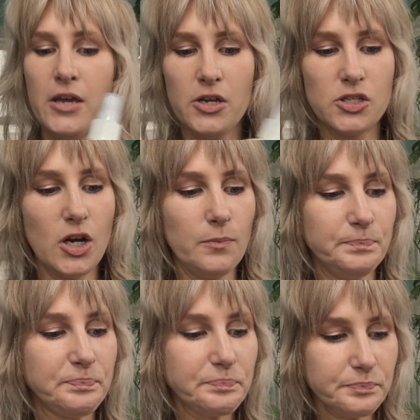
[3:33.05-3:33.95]
So
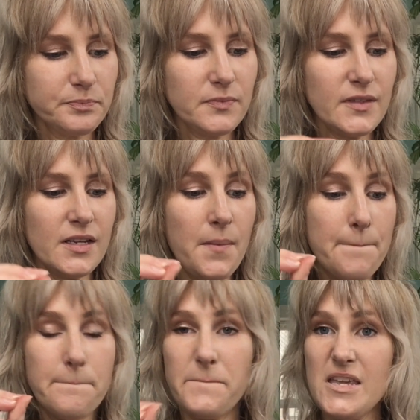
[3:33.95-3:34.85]

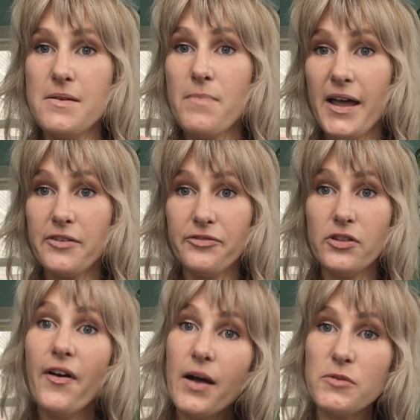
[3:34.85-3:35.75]
be mindful
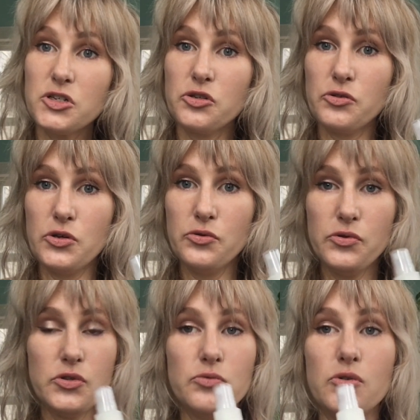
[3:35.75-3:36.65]
of how much you
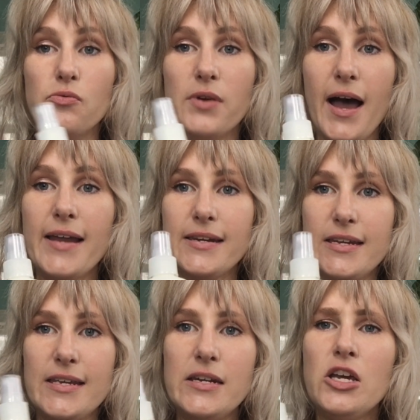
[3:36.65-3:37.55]
use. You do not
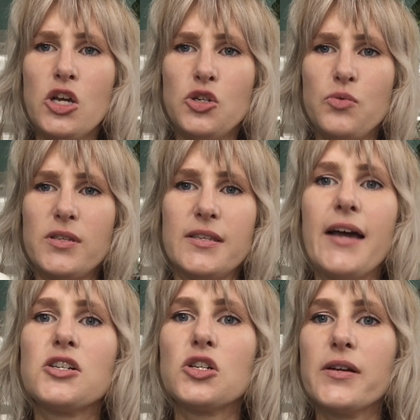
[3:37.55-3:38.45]
need to
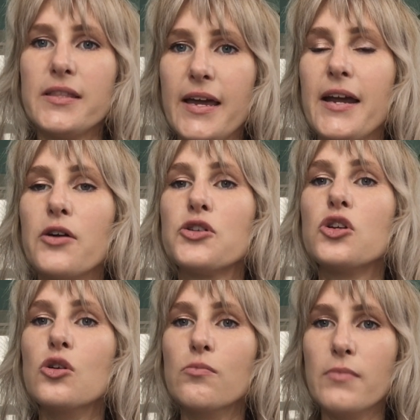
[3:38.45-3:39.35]
saturate the hair
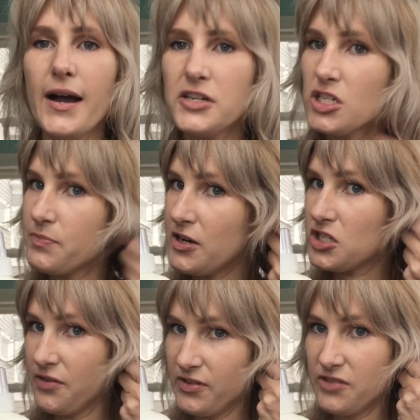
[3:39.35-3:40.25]
too much, especially
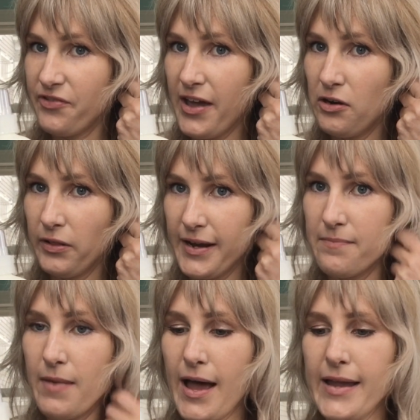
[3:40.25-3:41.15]
if it's finer like
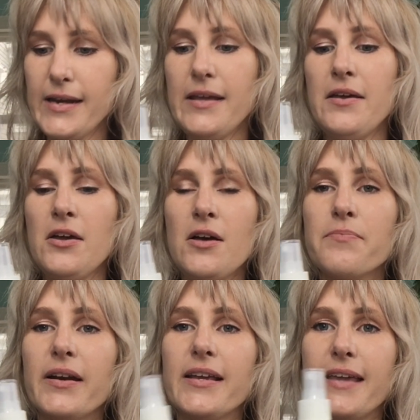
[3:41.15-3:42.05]
mine.
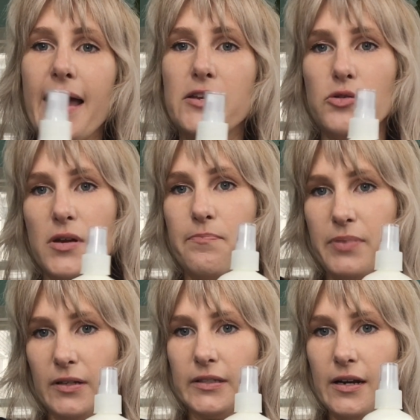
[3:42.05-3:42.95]
But again, you can
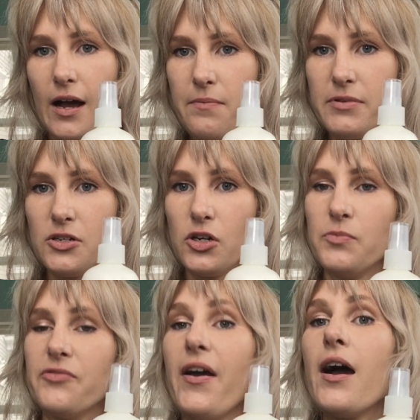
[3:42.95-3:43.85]
build it up in terms
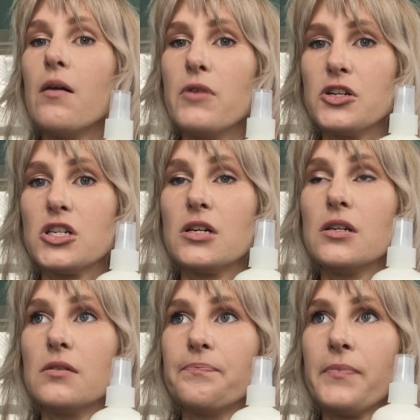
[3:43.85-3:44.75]
of how much
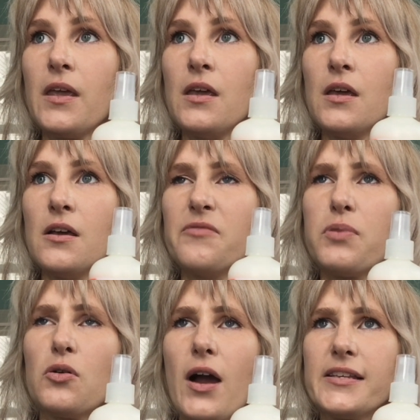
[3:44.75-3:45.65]

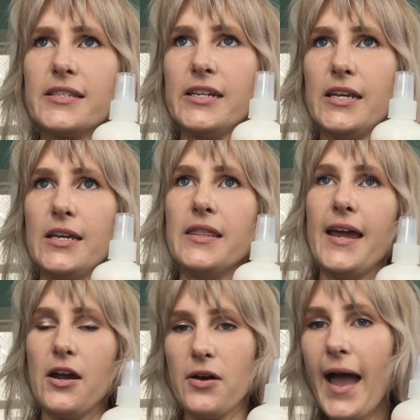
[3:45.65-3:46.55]
porosity the
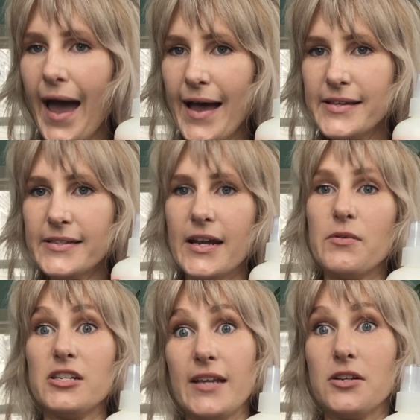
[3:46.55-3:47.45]
hair has and how
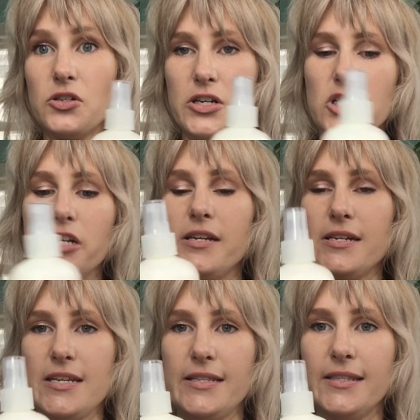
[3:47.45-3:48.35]
much saturation it
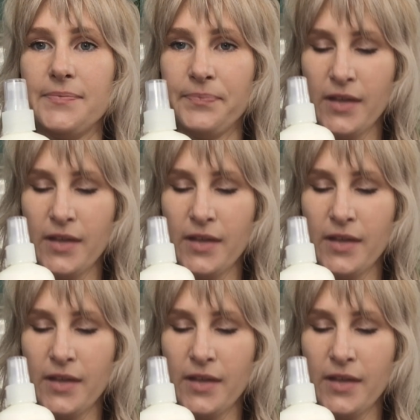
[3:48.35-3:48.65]
needs.